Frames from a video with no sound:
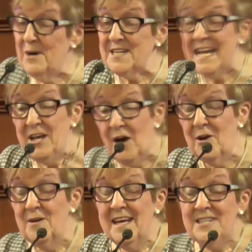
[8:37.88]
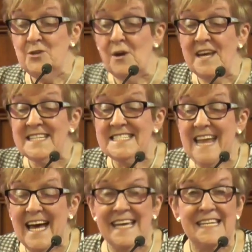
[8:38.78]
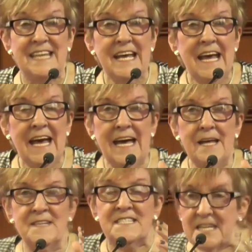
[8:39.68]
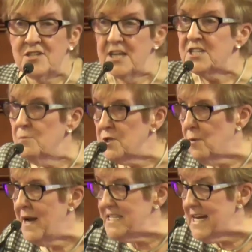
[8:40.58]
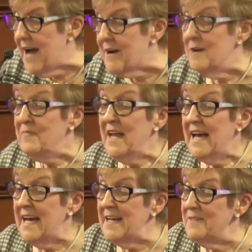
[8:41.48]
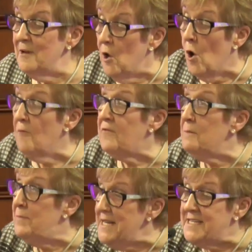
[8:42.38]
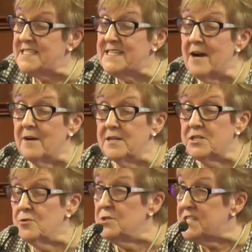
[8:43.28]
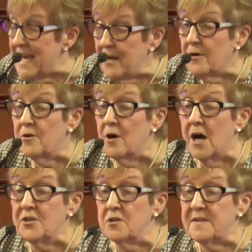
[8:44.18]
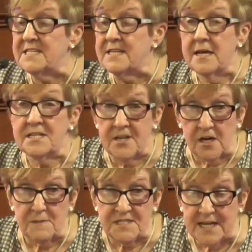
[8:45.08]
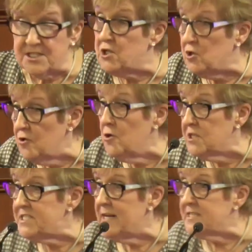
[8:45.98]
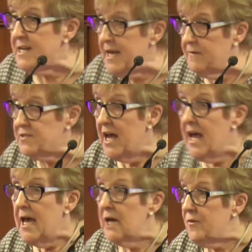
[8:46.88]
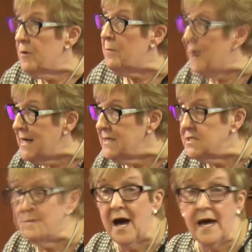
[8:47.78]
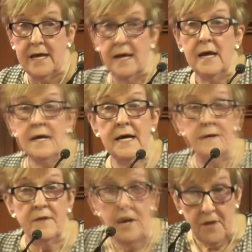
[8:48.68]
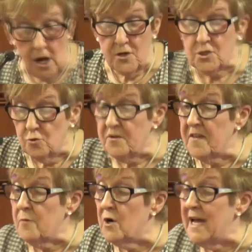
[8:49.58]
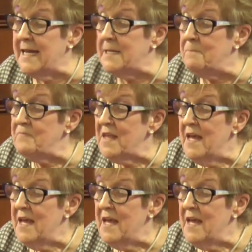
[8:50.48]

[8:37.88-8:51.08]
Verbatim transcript: but anyhow, joking aside, uh, the situation was quite dire. Uh, the law forbids Sarah to sell her under these circumstances. You could not sell slaves if they were pregnant by uh, the, the household that they were in.